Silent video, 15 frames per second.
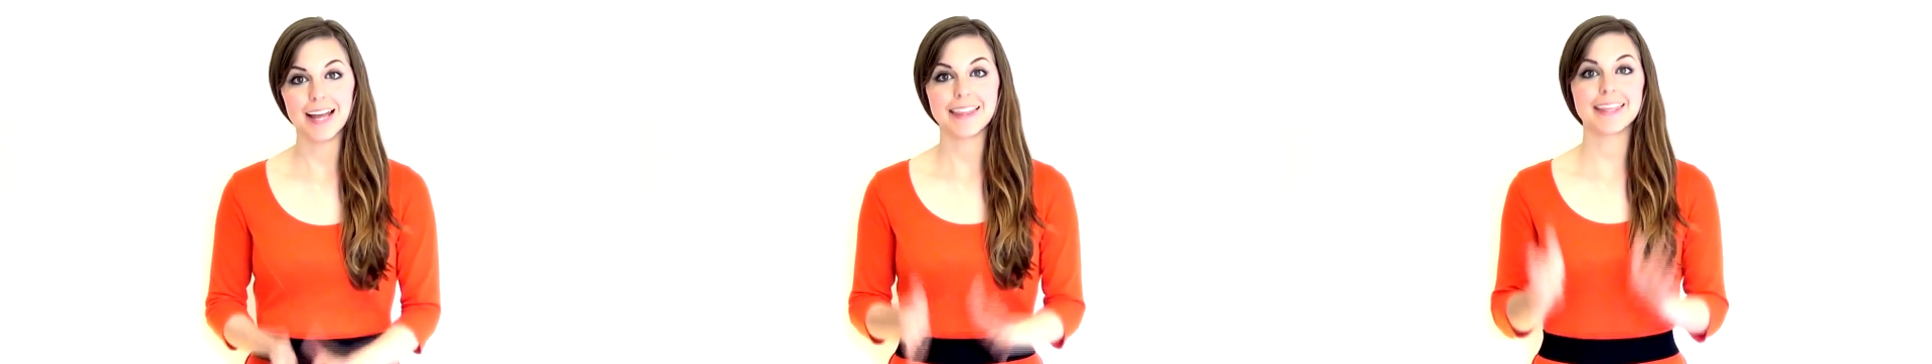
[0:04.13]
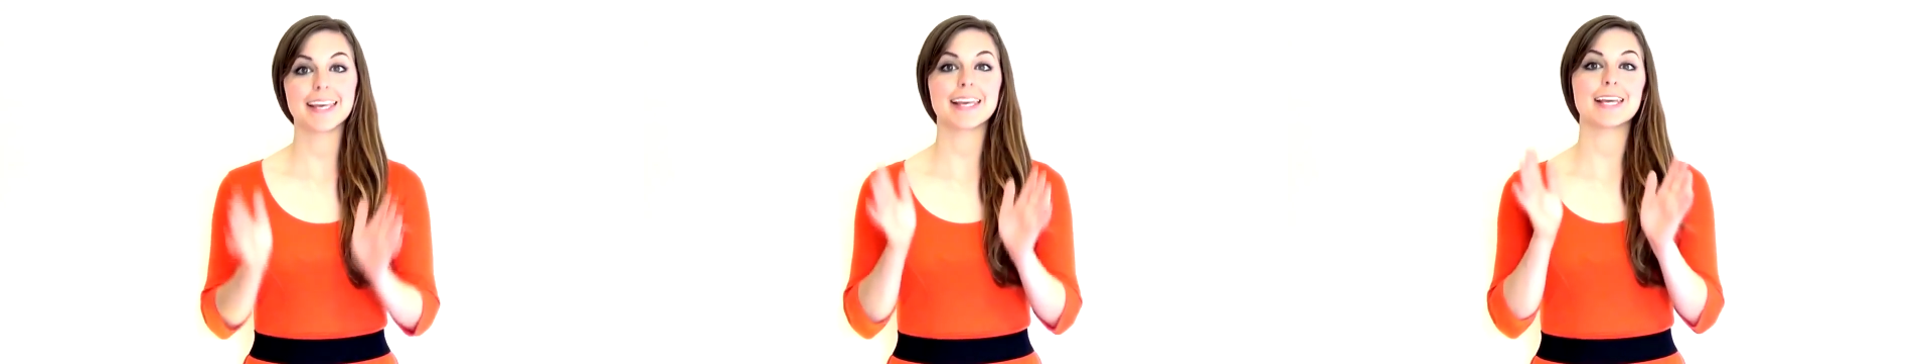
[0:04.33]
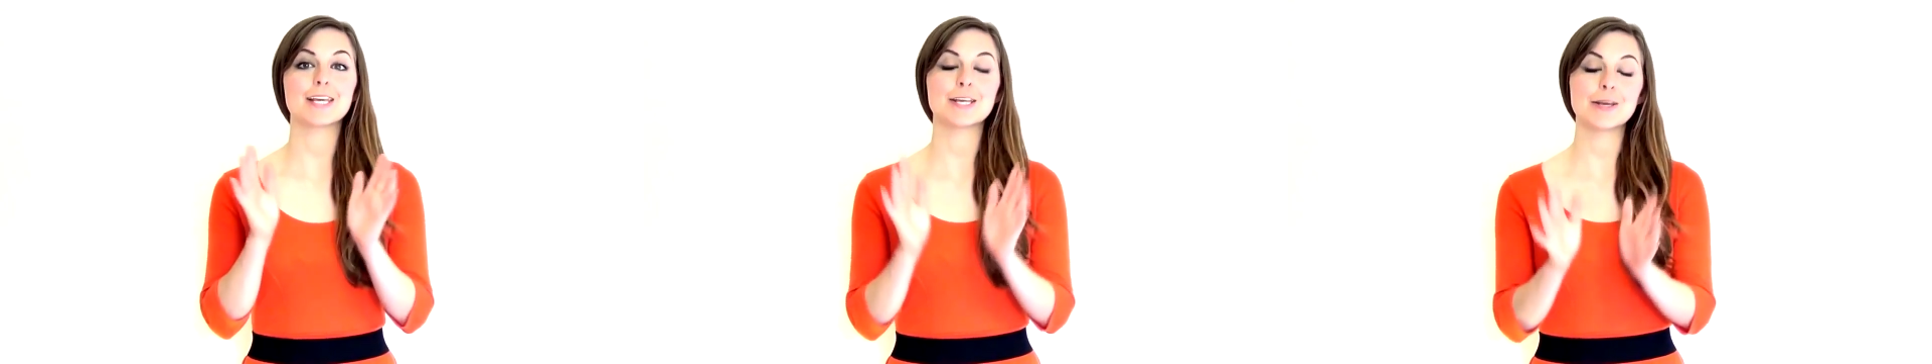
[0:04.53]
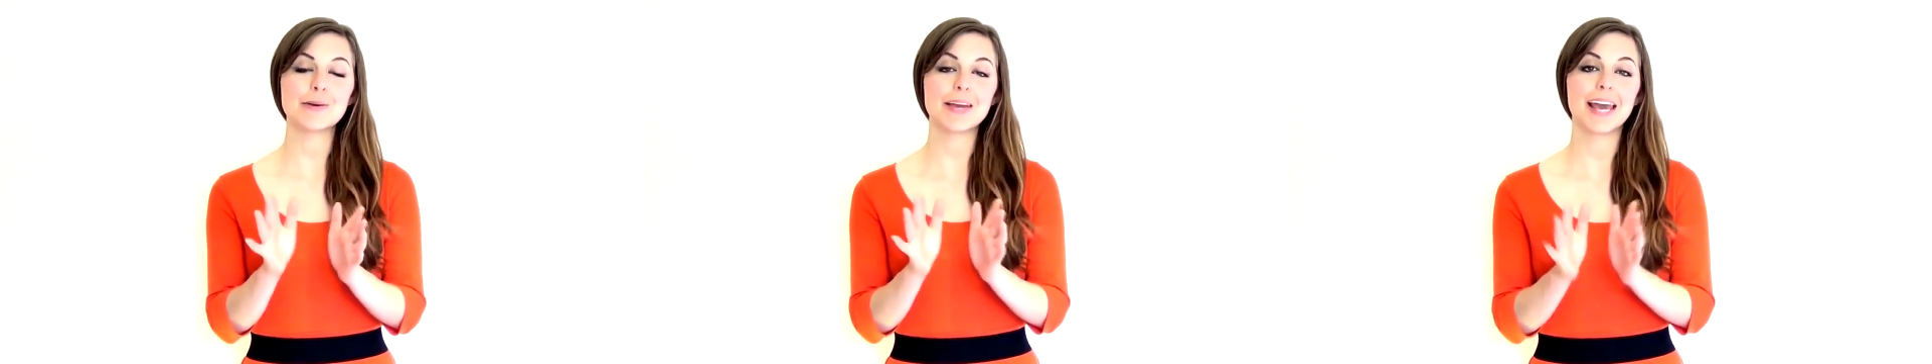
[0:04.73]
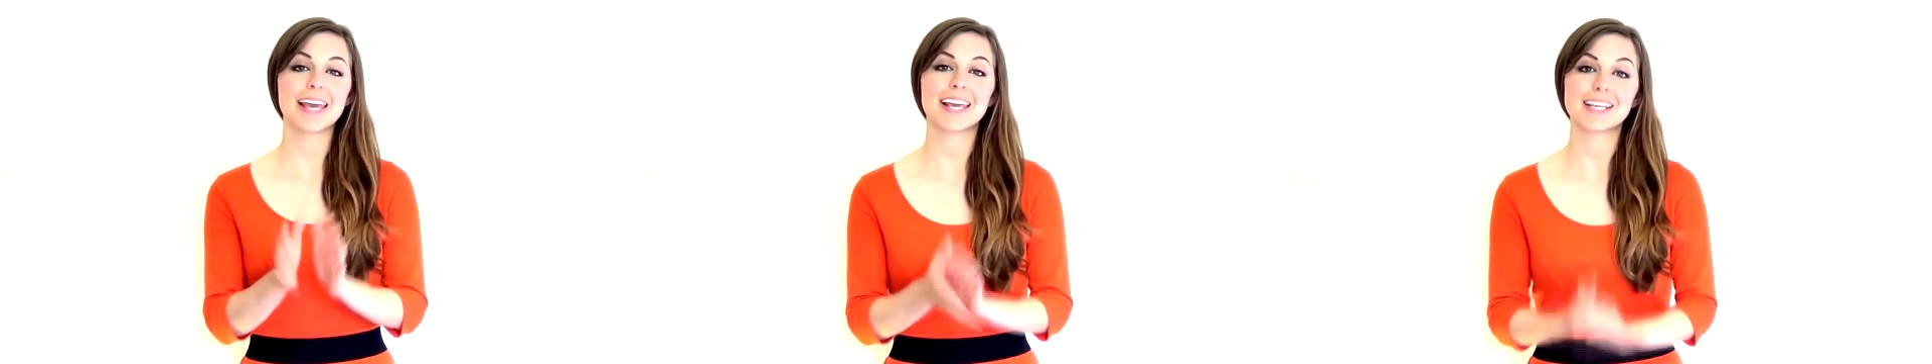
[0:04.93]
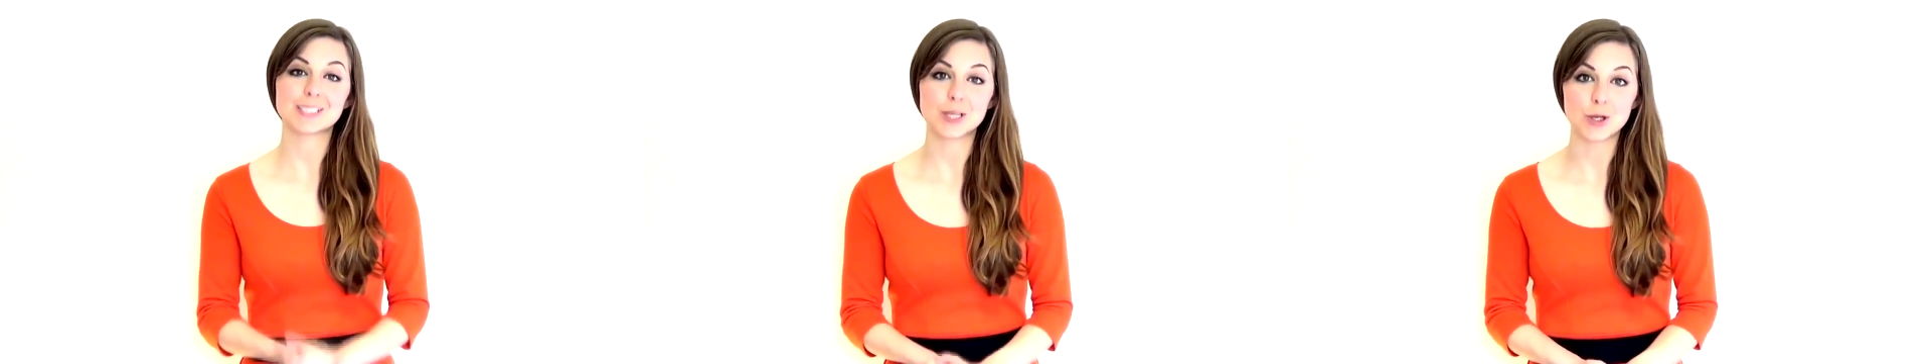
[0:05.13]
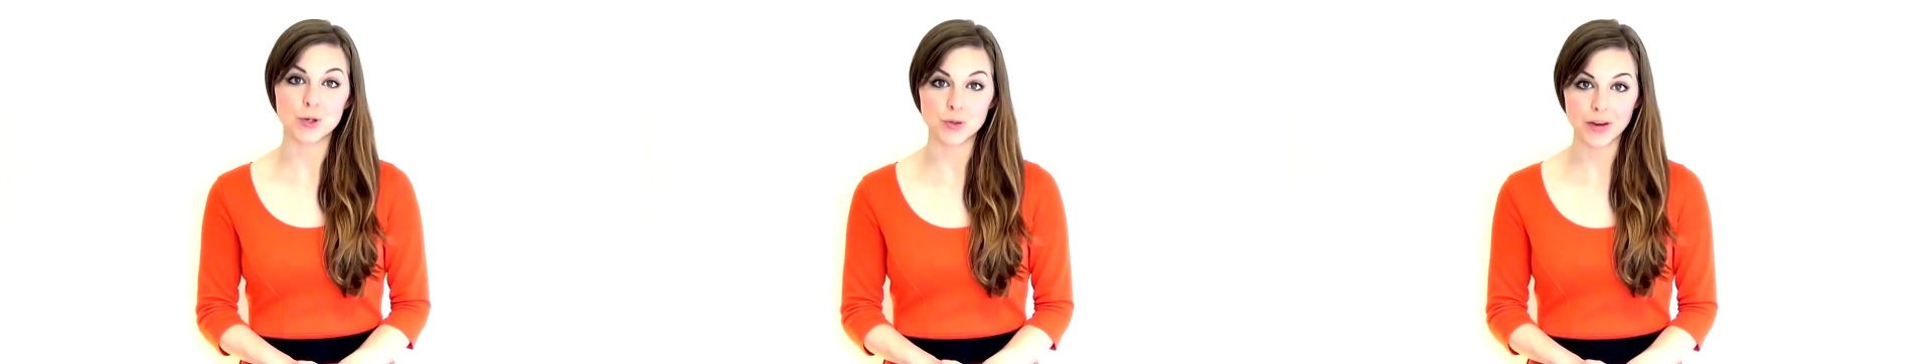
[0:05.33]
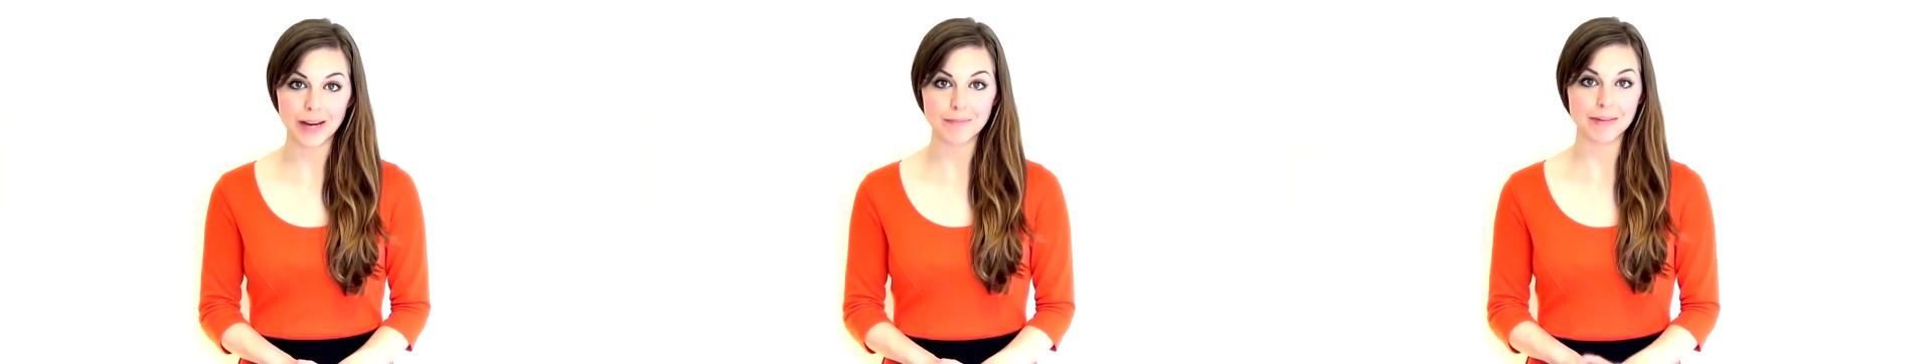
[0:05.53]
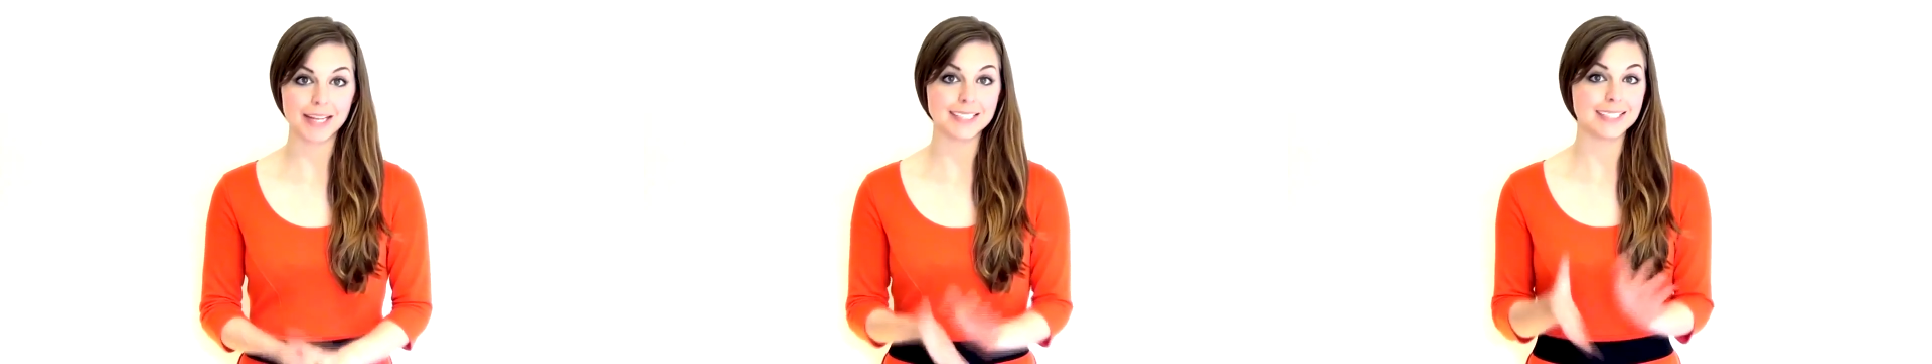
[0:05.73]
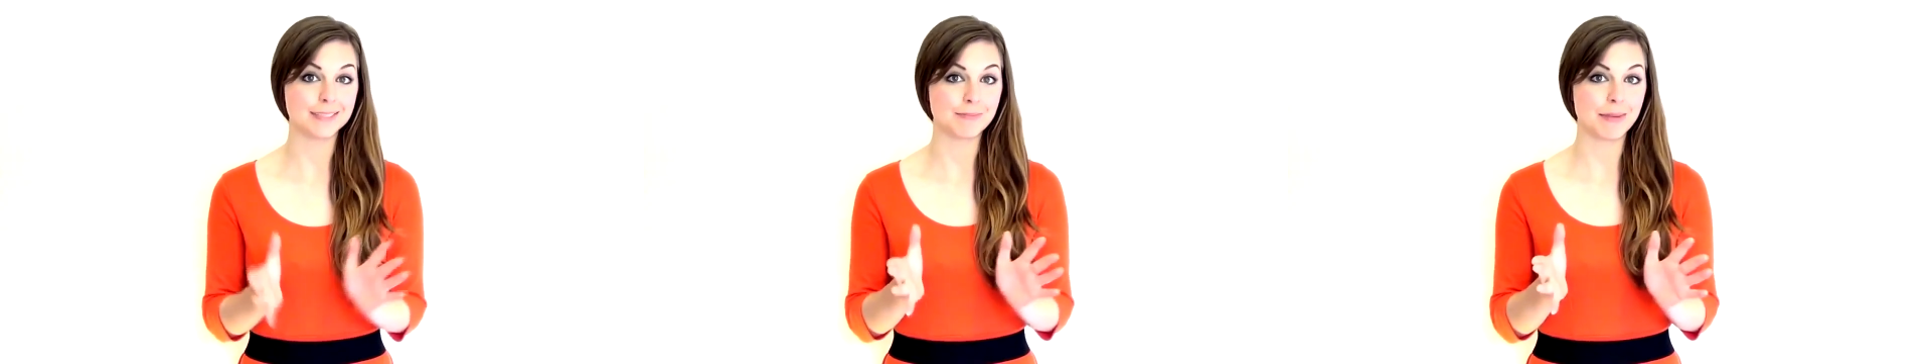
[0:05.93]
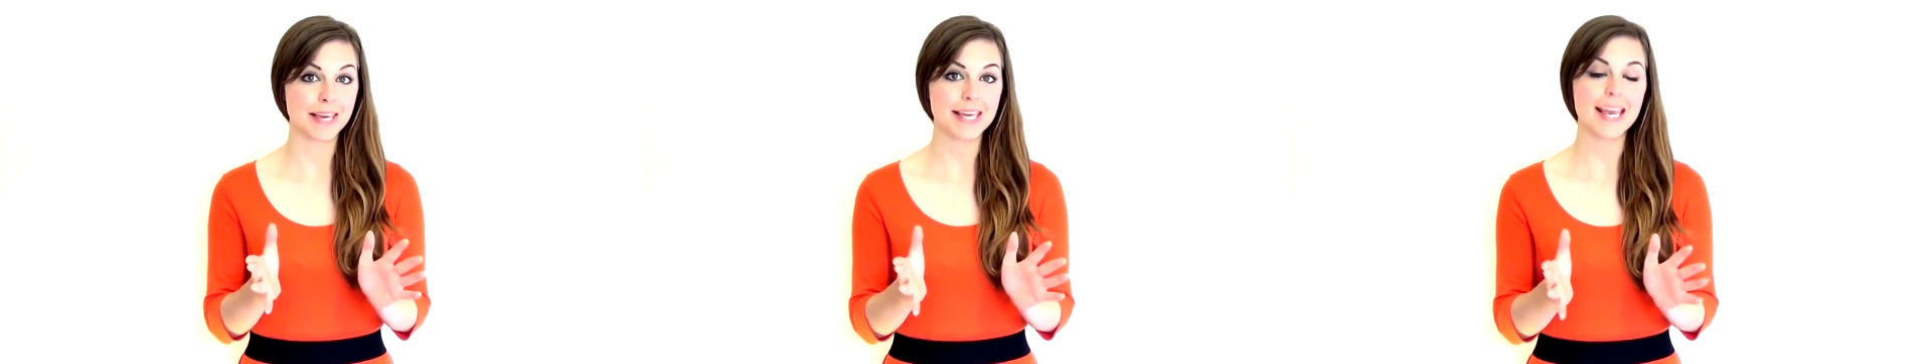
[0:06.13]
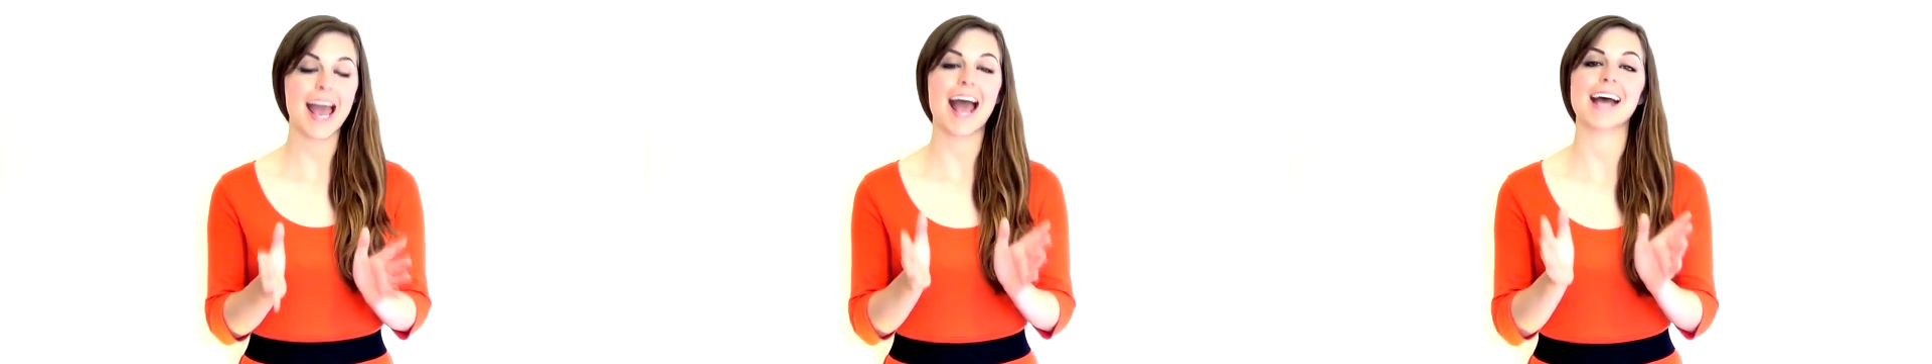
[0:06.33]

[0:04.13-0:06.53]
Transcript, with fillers: The UK is a great place to be,